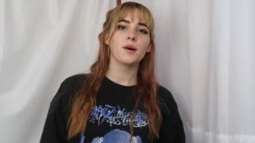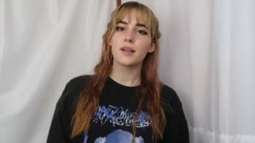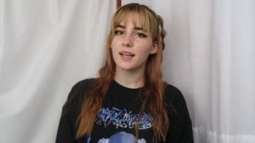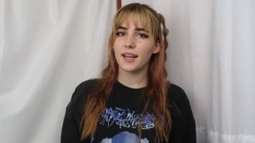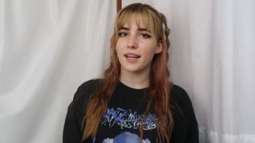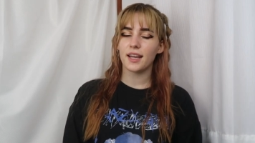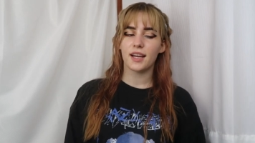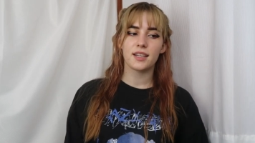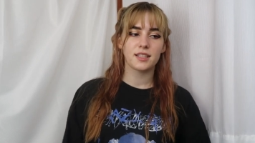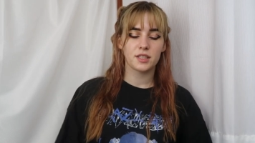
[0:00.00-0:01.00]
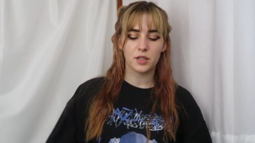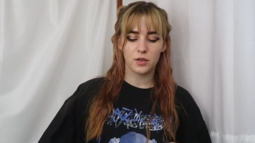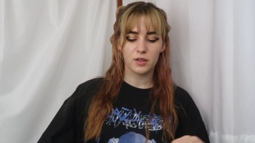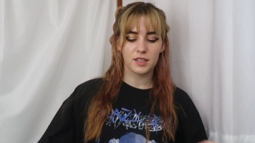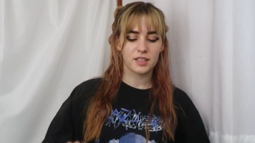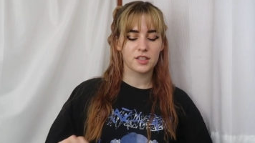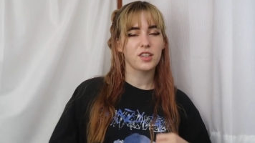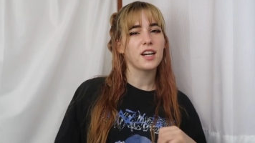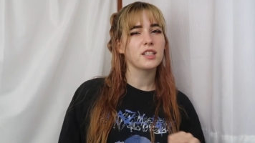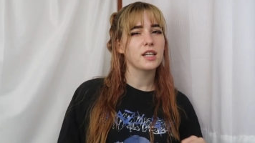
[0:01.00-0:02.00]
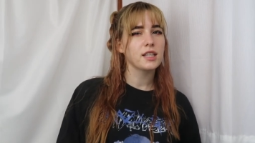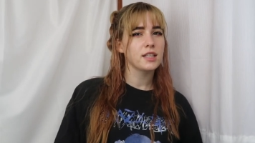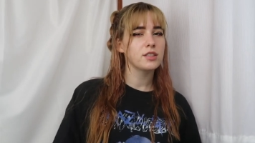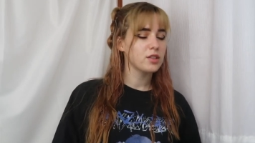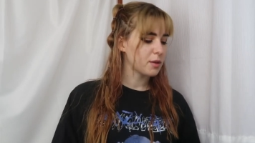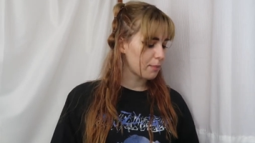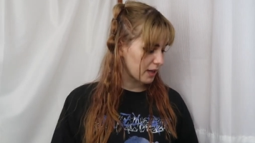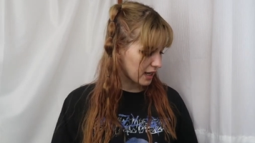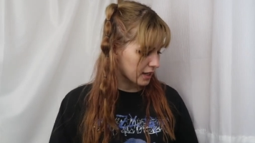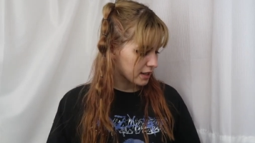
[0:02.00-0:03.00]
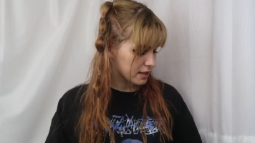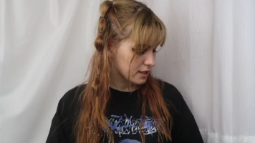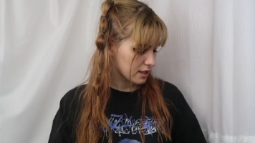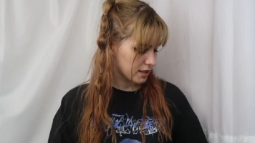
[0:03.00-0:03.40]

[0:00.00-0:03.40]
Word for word: Okay, and so let's try to get into the pants.